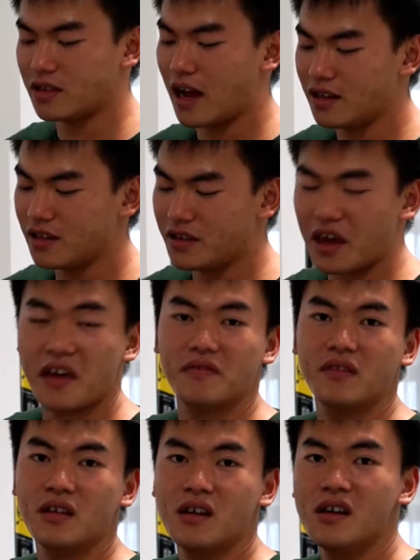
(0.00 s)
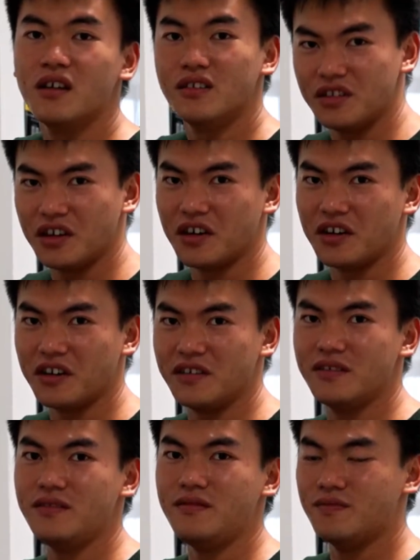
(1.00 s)
other than
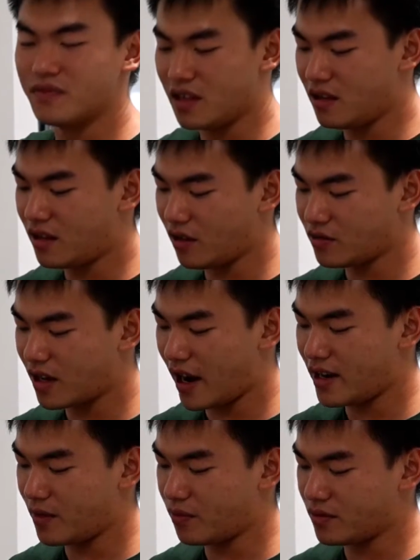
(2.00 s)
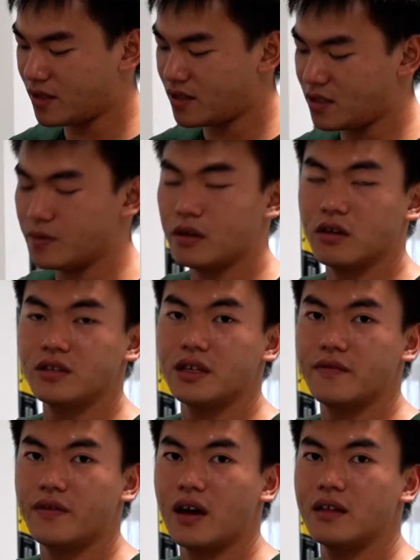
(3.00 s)
the Intel Skylake processors because they
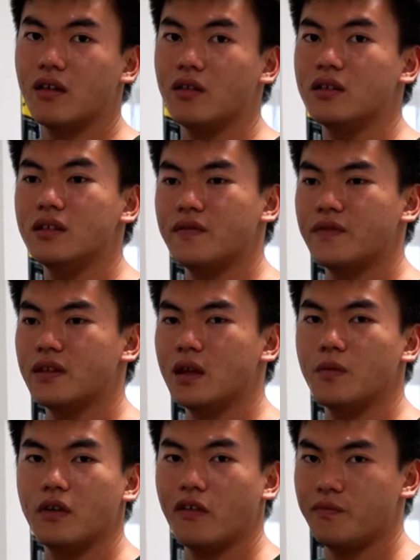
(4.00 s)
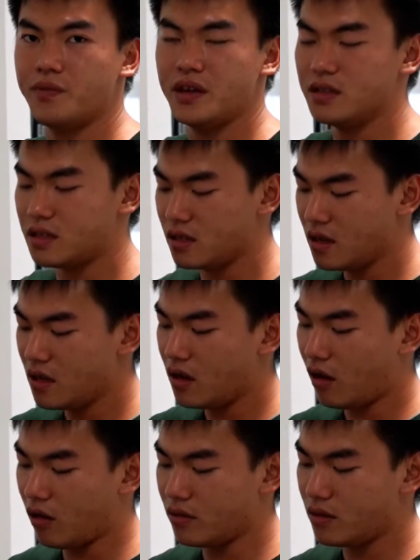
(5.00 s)
run on the different number of pins
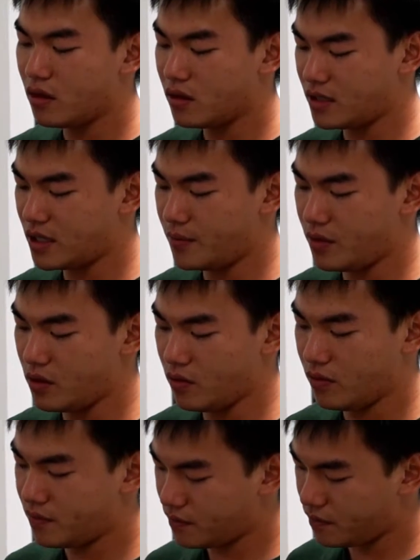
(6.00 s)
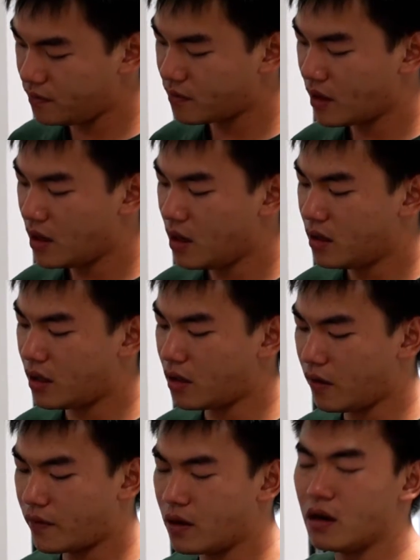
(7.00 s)
on the CPU. Then
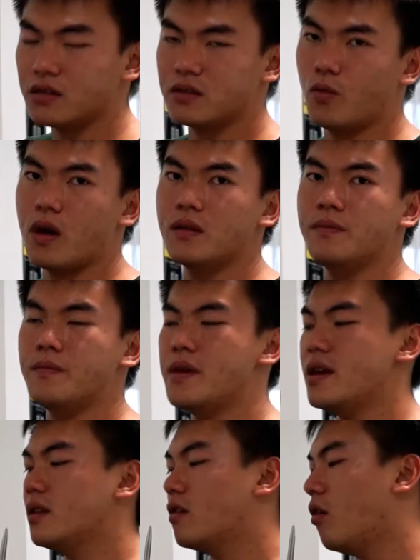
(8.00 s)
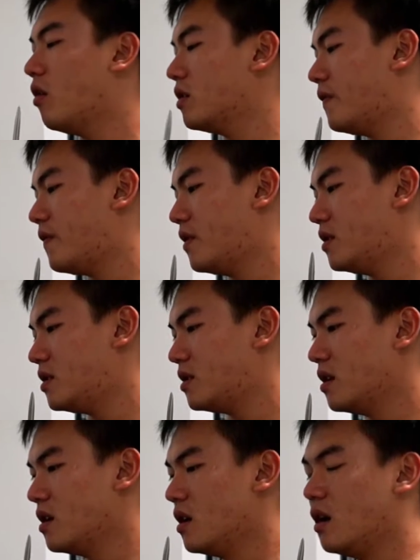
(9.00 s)
of course, one main core difference
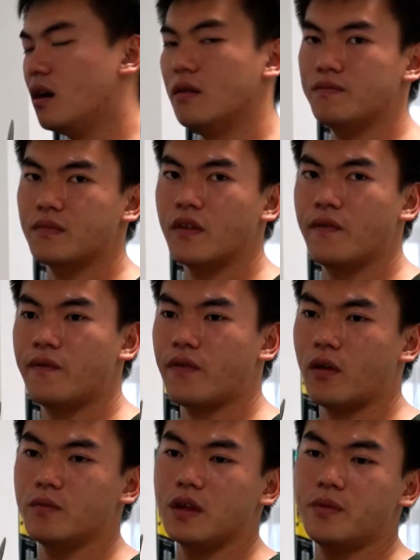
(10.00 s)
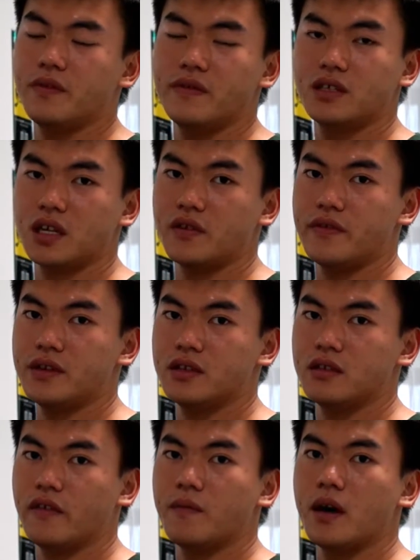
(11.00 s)
from the previous
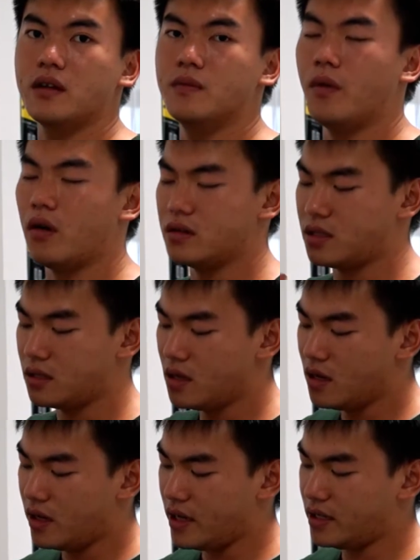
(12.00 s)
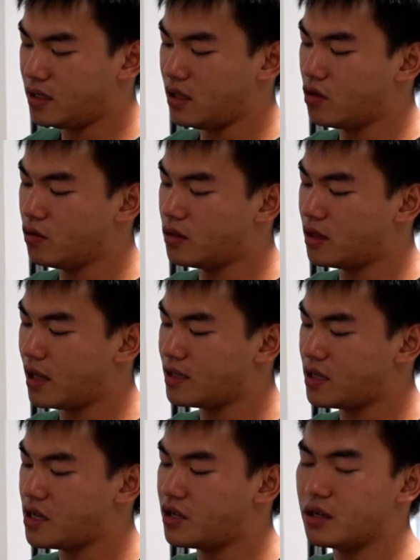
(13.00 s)
generation of motherboards is the
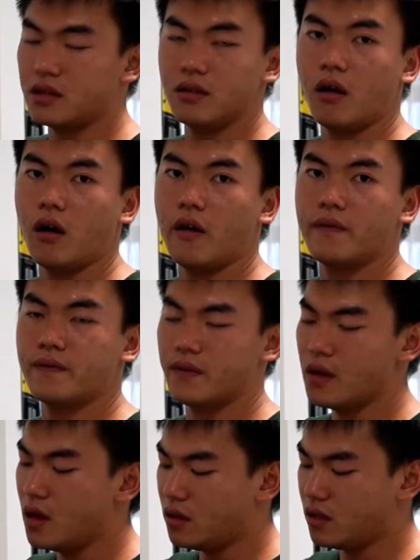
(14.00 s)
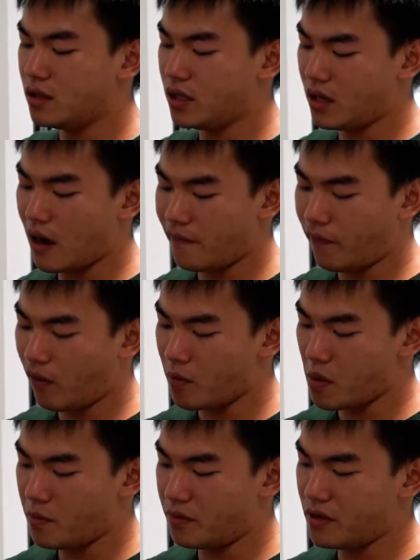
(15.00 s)
utilization of the DDR4
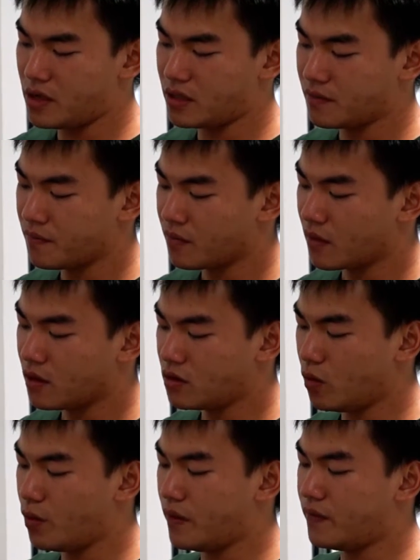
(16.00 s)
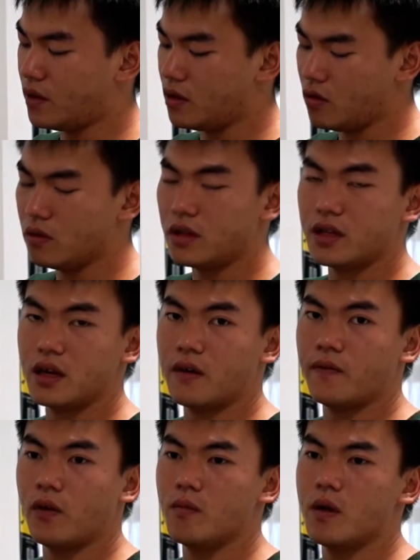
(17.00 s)
memories. So with the new
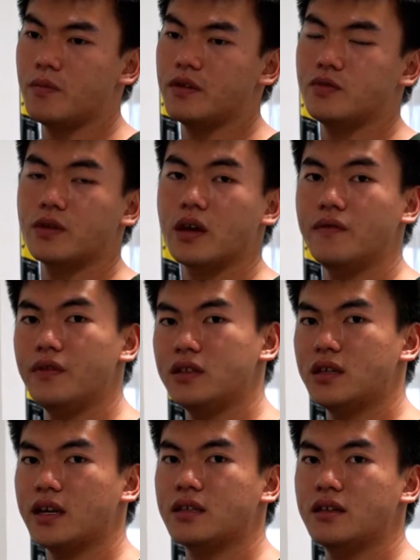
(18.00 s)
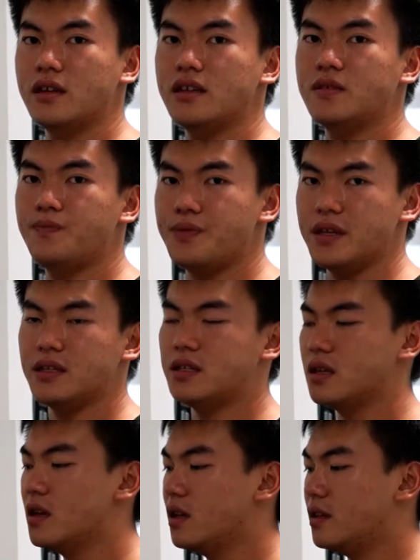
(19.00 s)
DDR4 memories, we can reach actually
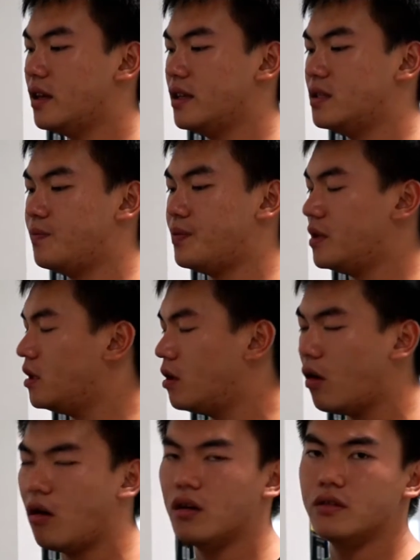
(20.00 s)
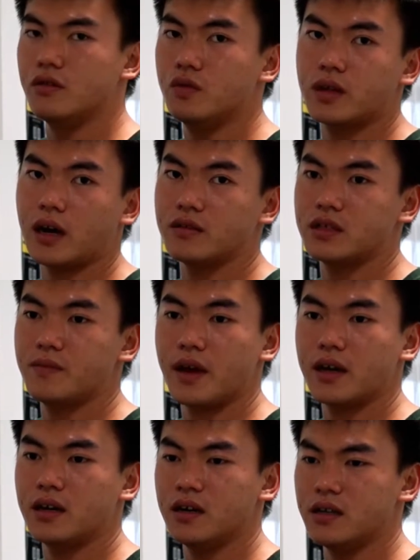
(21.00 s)
speeds that is beyond 2000
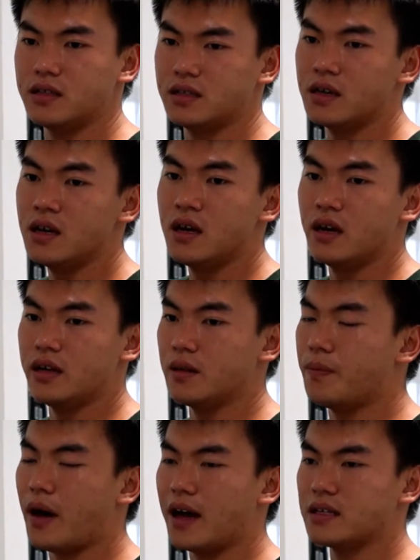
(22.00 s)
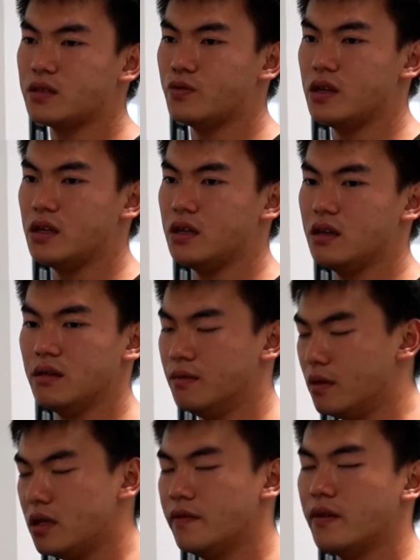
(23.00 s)
MHz. In the past, we
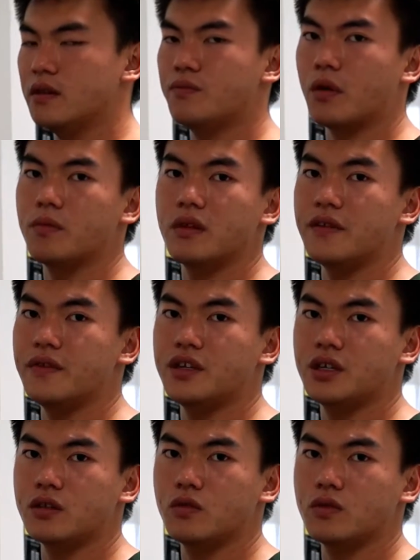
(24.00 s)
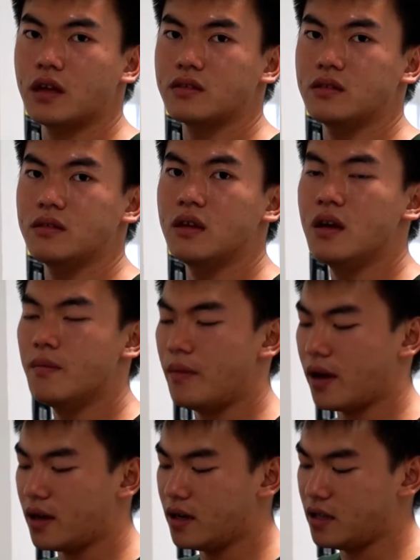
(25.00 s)
even probably reaching 2000
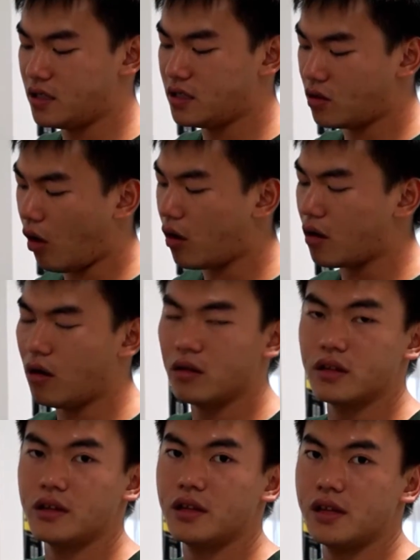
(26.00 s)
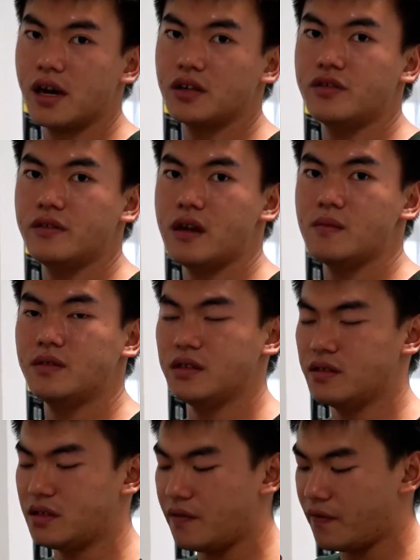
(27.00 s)
MHz stop on the DDR3 RAMs
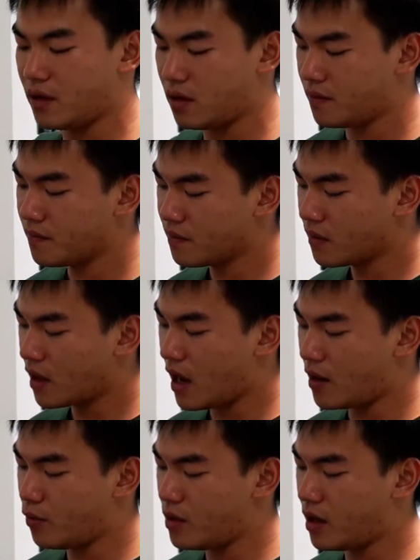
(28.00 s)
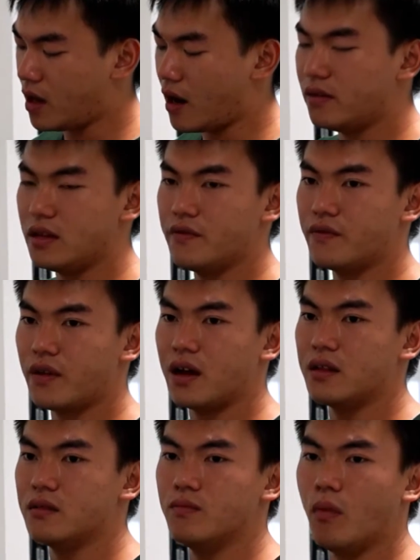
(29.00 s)
is difficult, and we currently
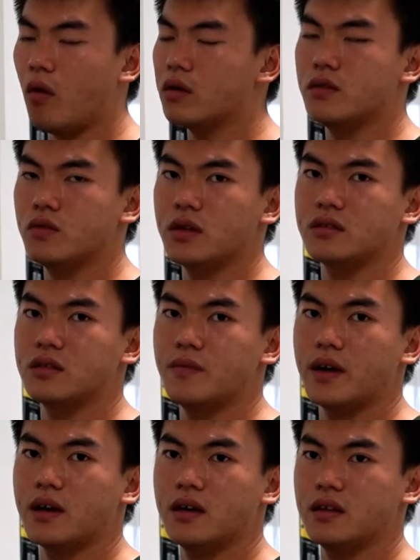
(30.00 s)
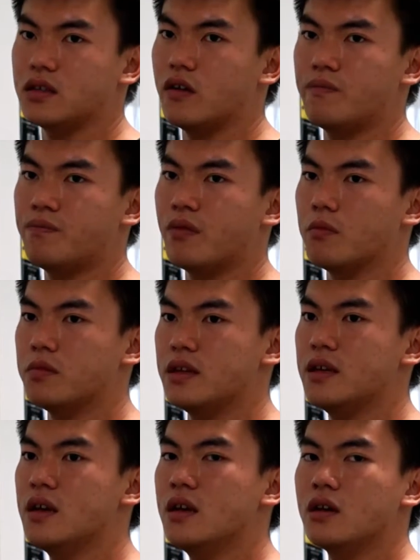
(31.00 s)
run more than 2000 MHz or
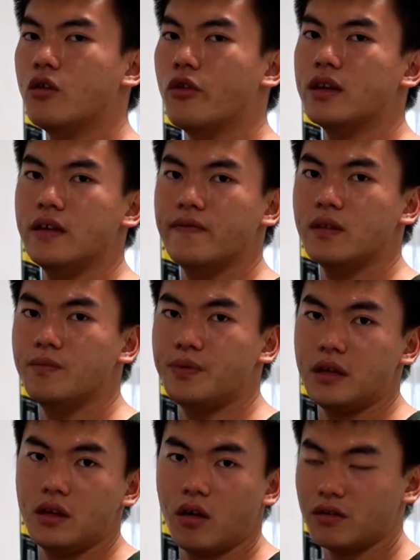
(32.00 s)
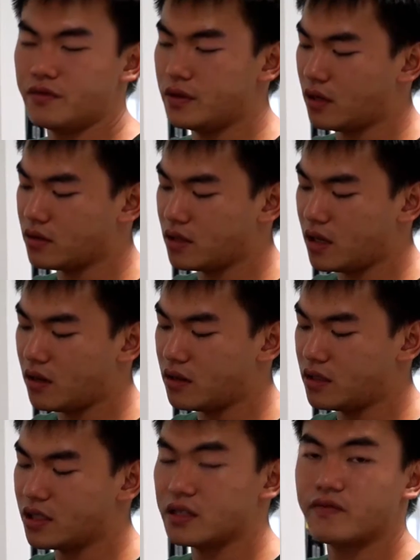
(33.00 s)
probably going even beyond 3000
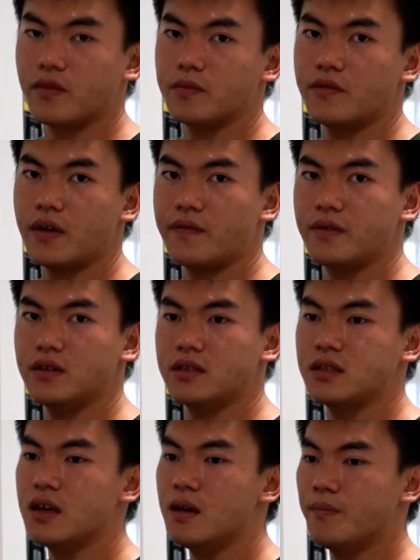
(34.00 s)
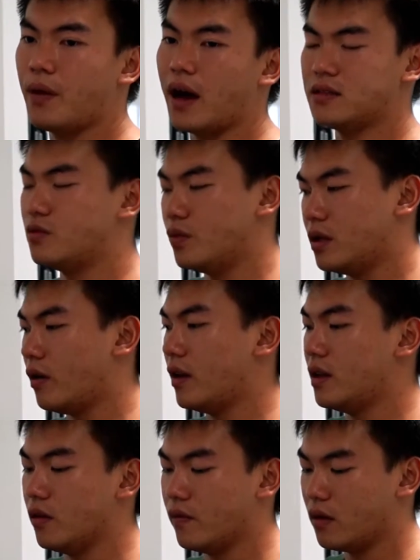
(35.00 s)
GHz just from the reference parts without
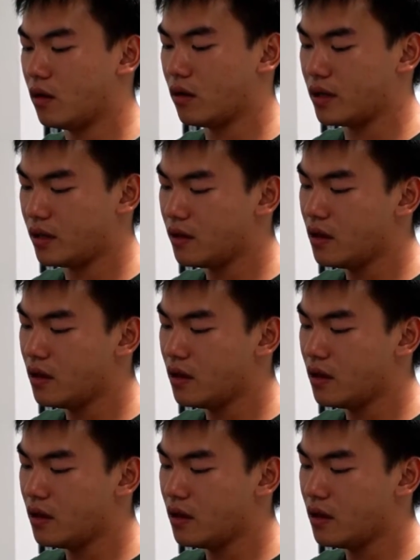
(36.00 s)
any overclocking.